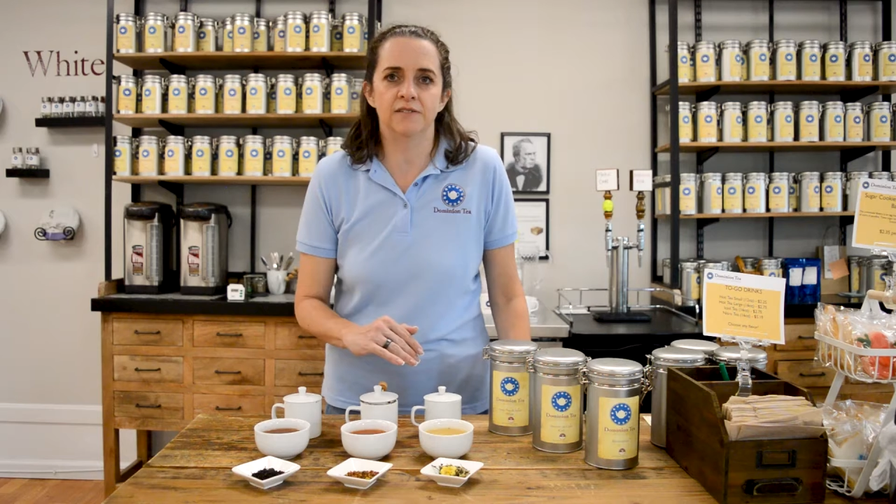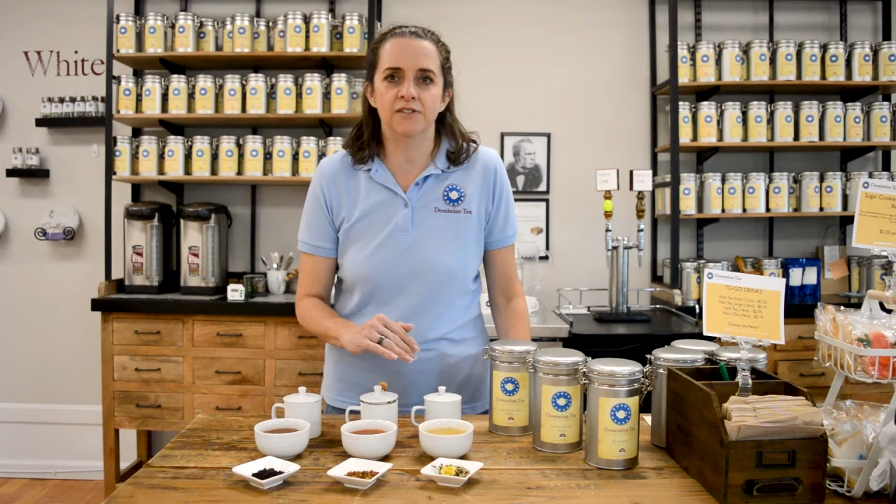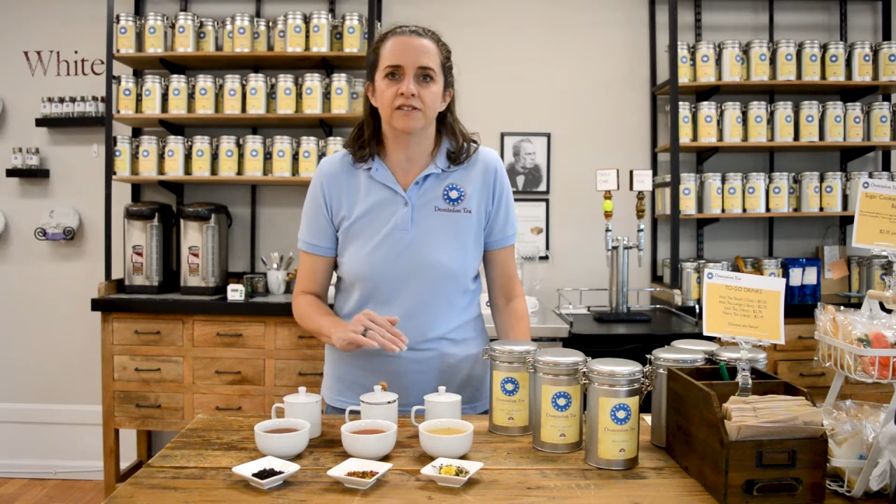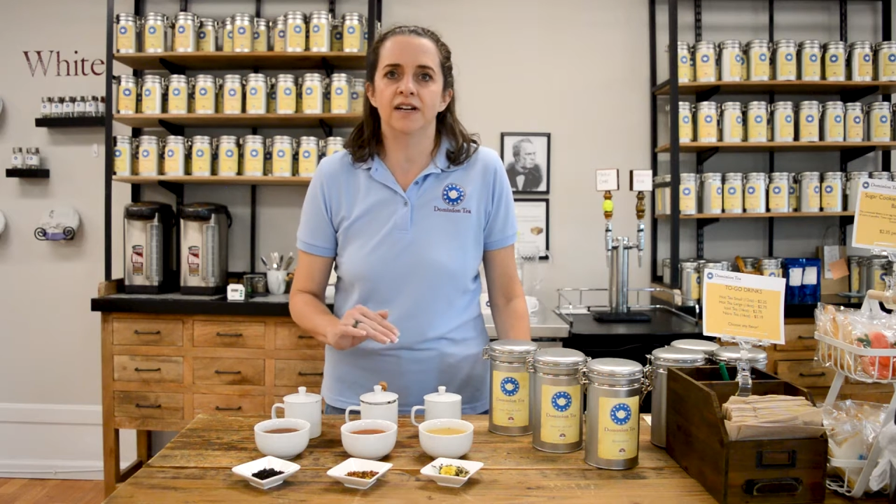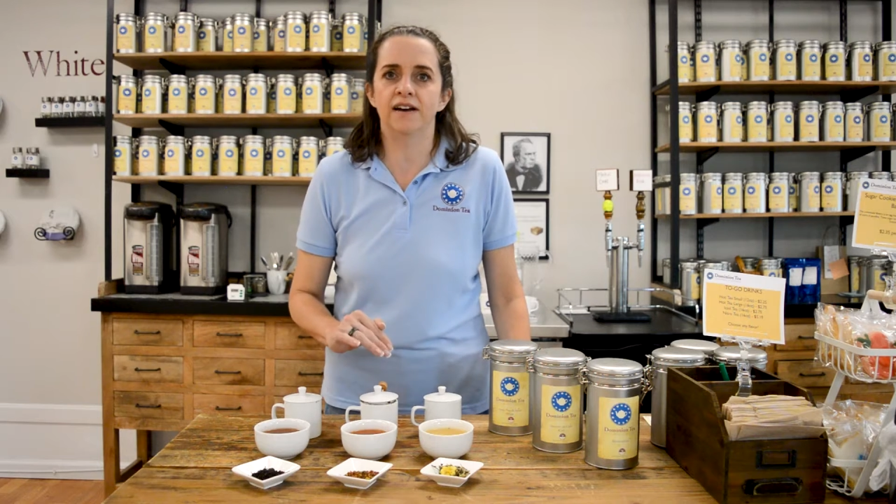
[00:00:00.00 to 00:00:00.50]

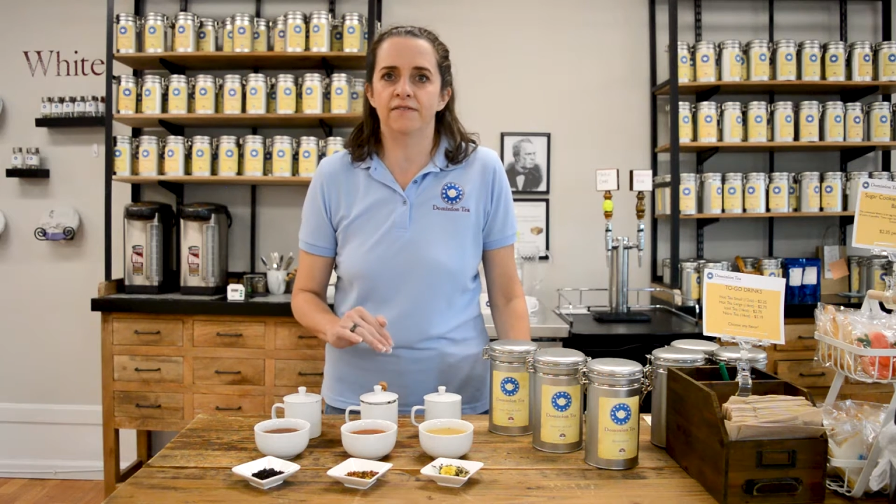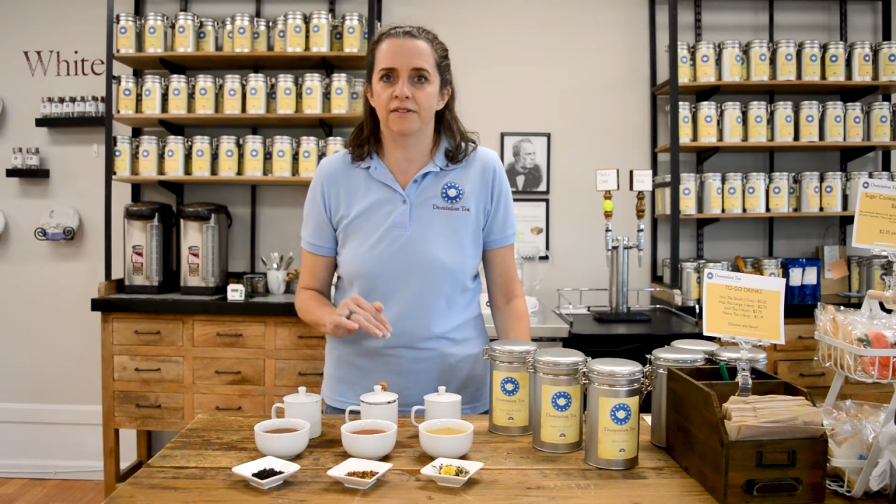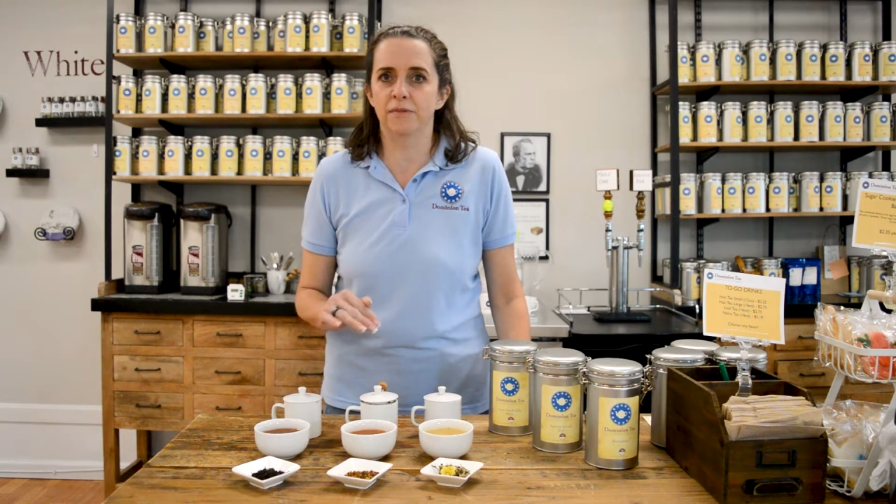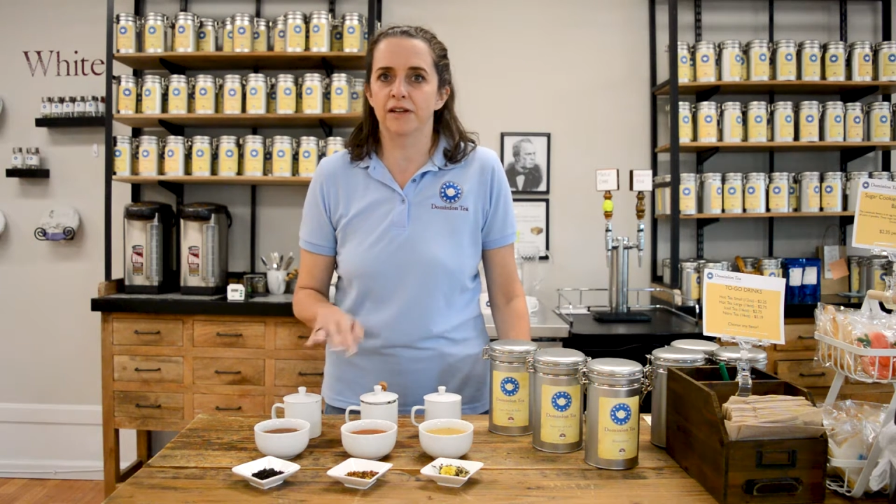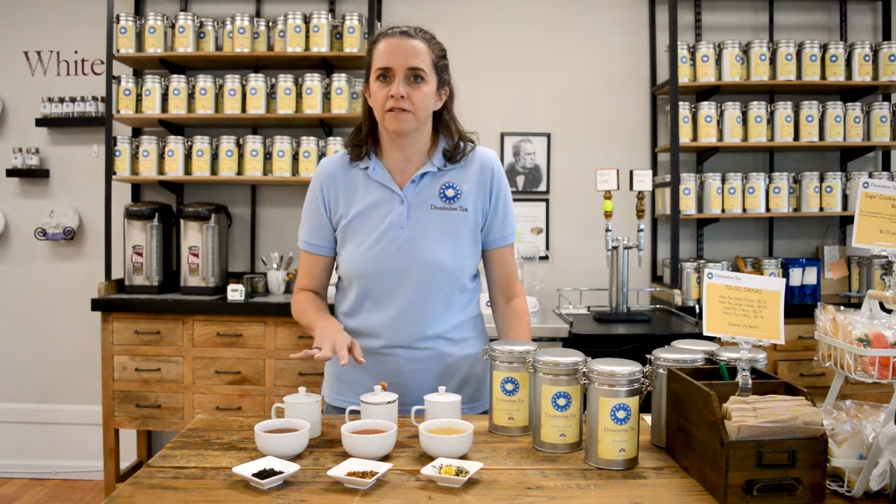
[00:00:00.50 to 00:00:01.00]
if you're not
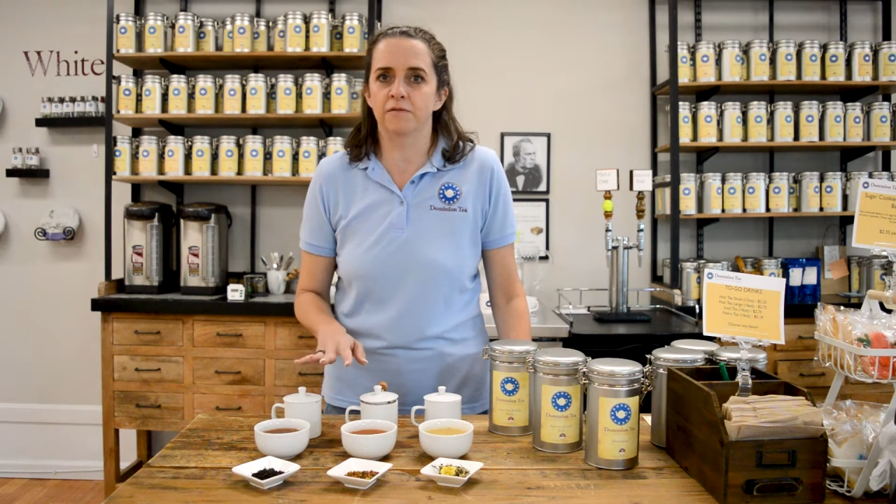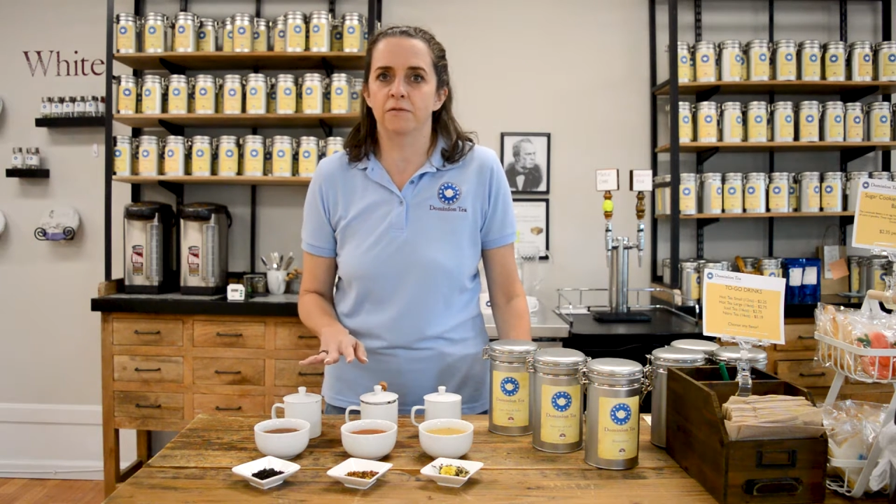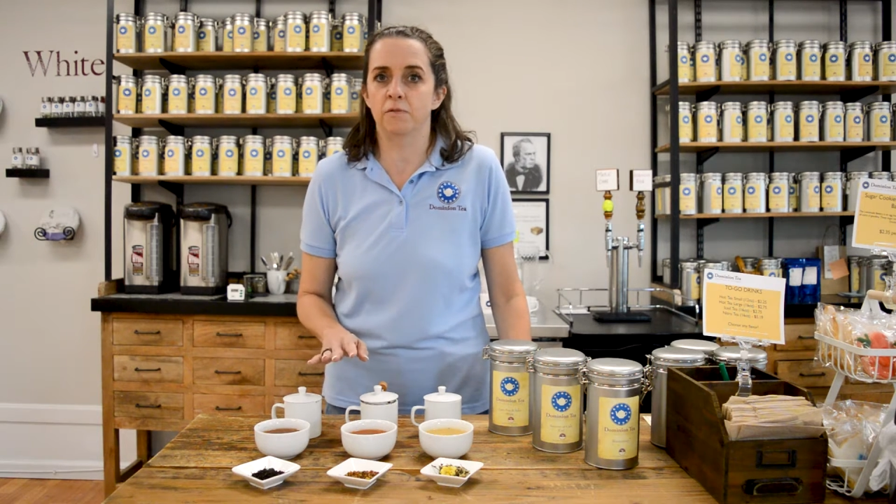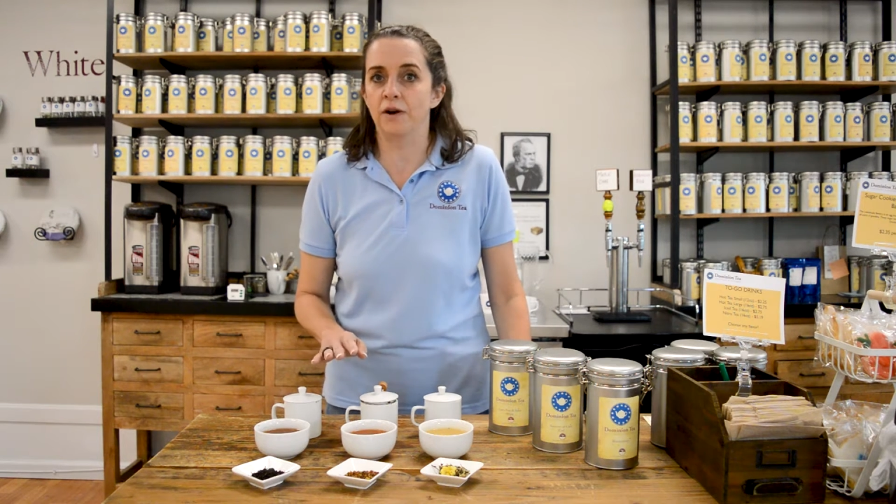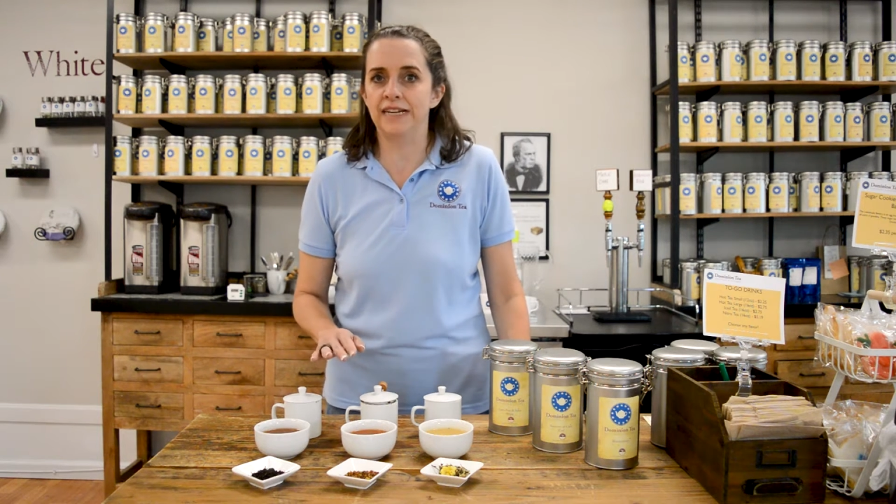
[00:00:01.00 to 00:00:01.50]
familiar
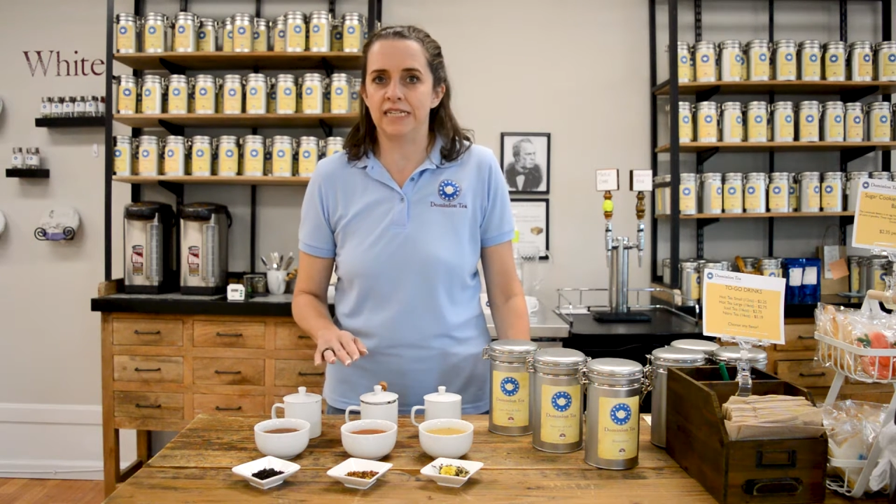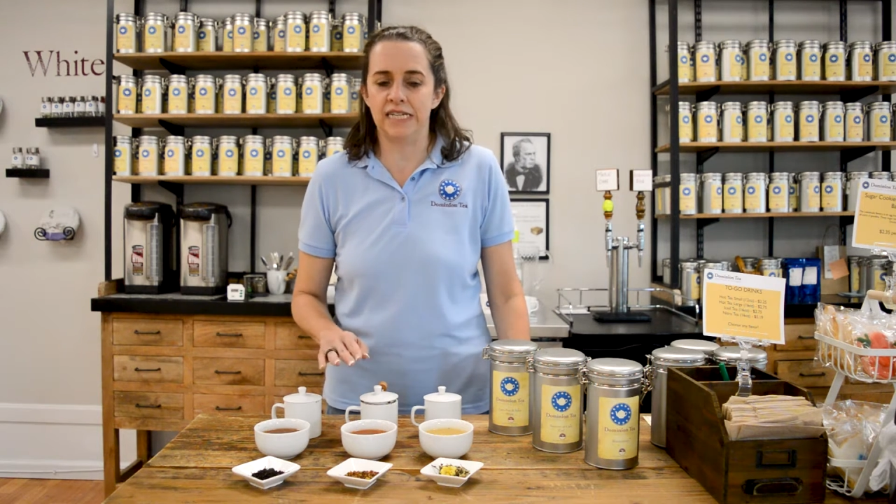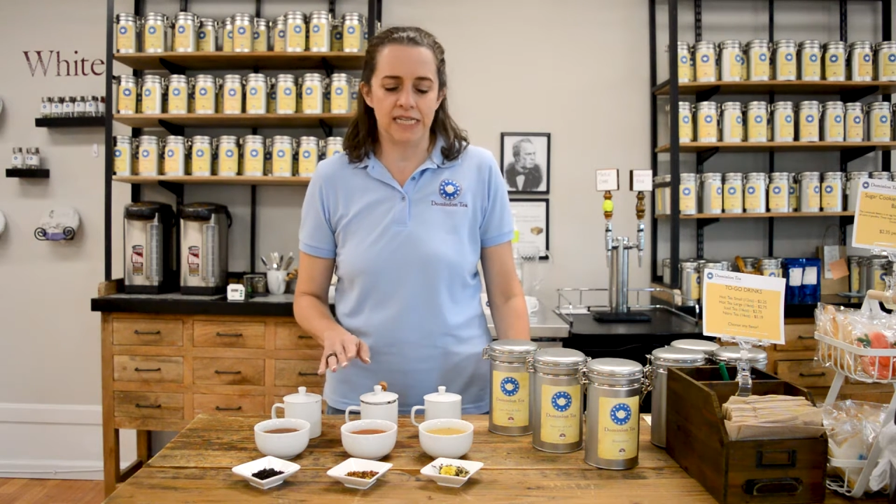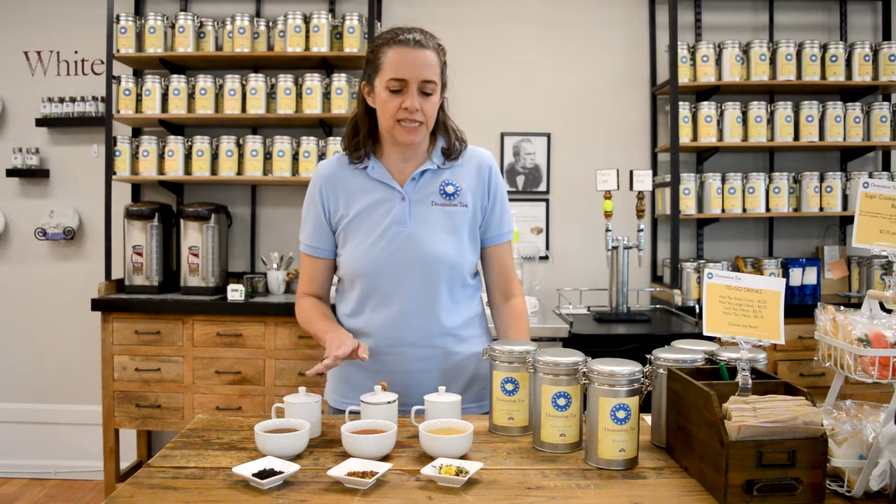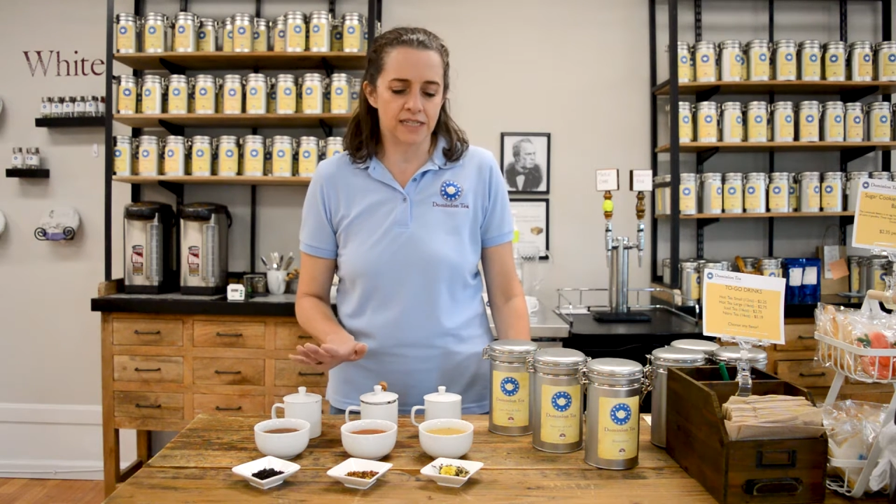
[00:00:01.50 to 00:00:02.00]
with white tea,